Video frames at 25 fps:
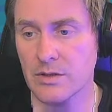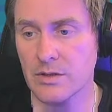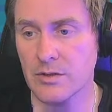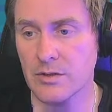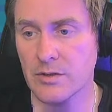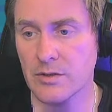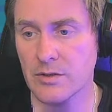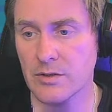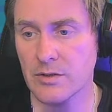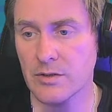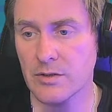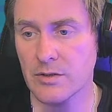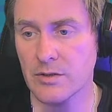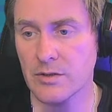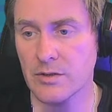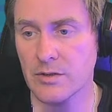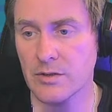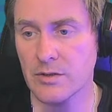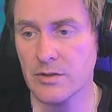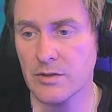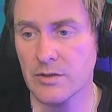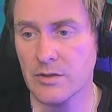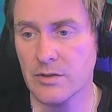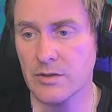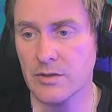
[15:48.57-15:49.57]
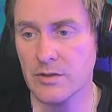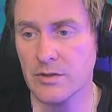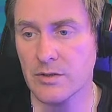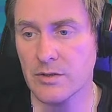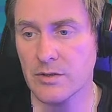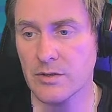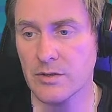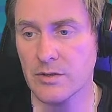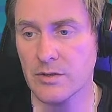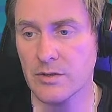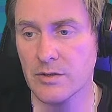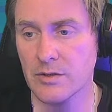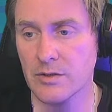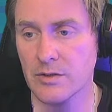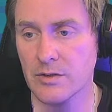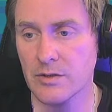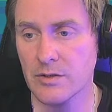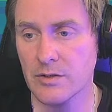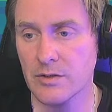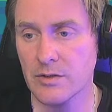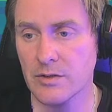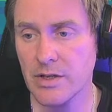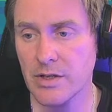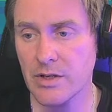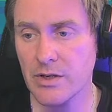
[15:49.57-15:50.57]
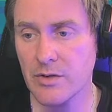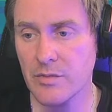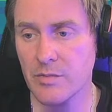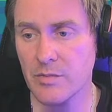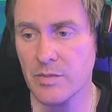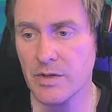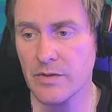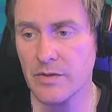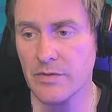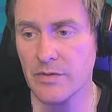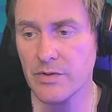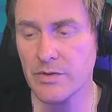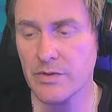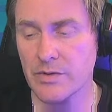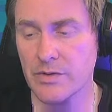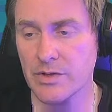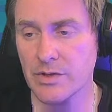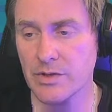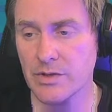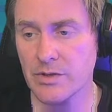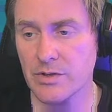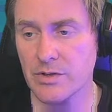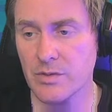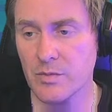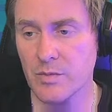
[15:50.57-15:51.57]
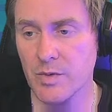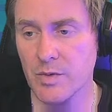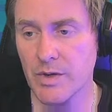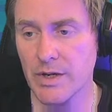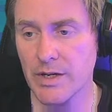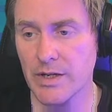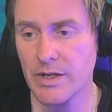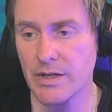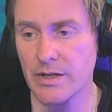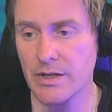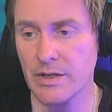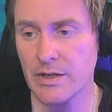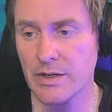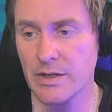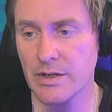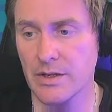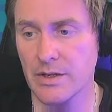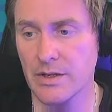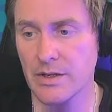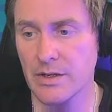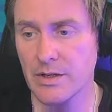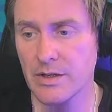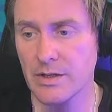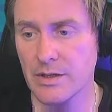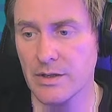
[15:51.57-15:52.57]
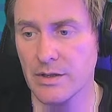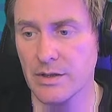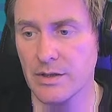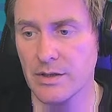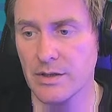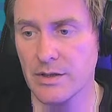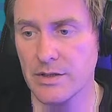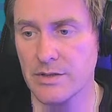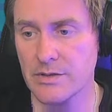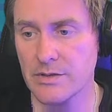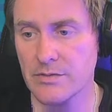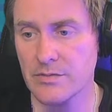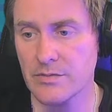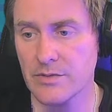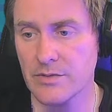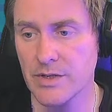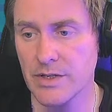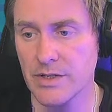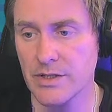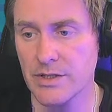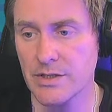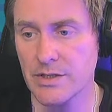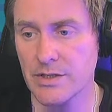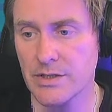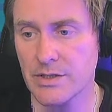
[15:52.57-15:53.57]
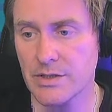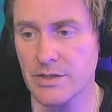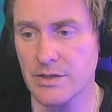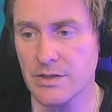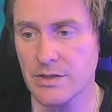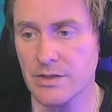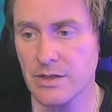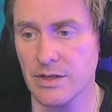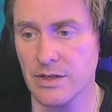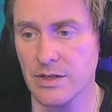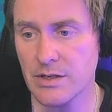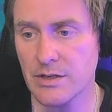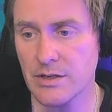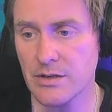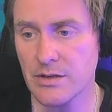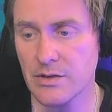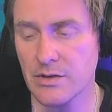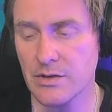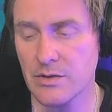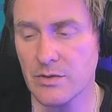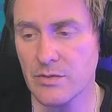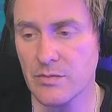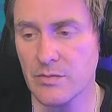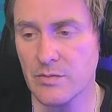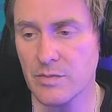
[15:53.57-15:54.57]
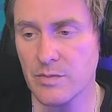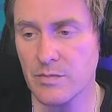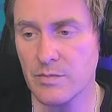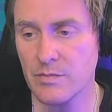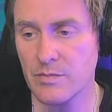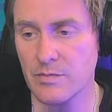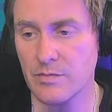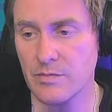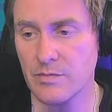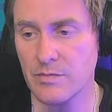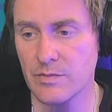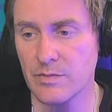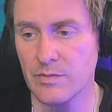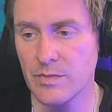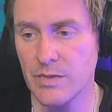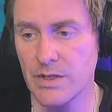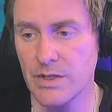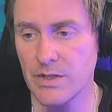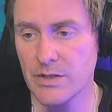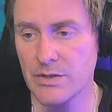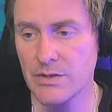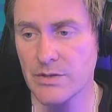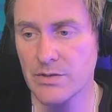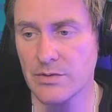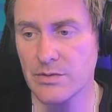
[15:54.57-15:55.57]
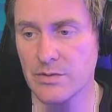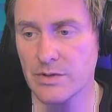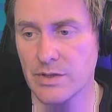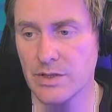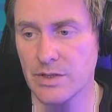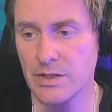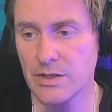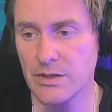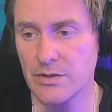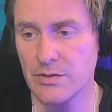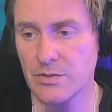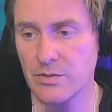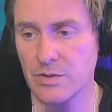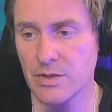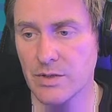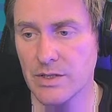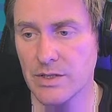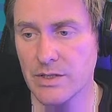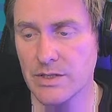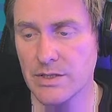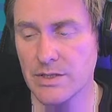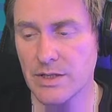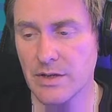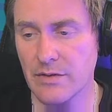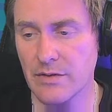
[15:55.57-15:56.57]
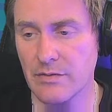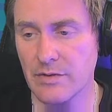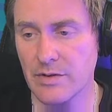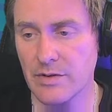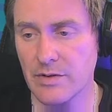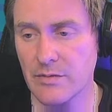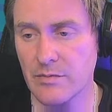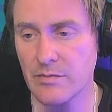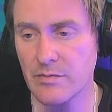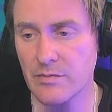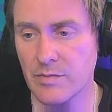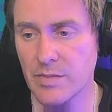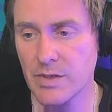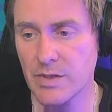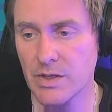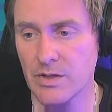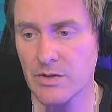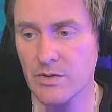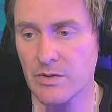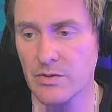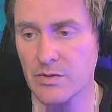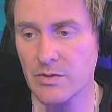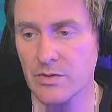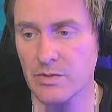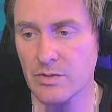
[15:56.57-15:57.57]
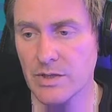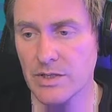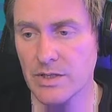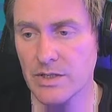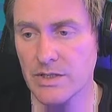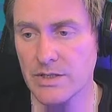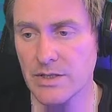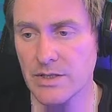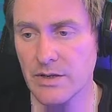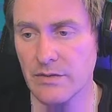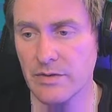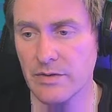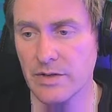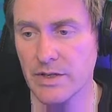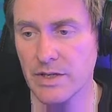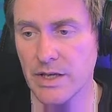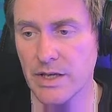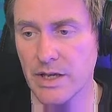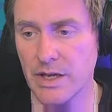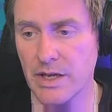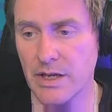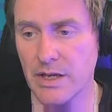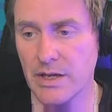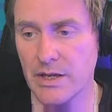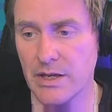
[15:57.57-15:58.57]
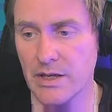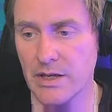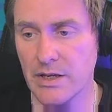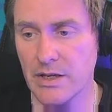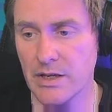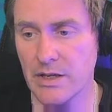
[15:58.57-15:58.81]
building more just above here, but if you start to break this region and go into the 27, below 27k,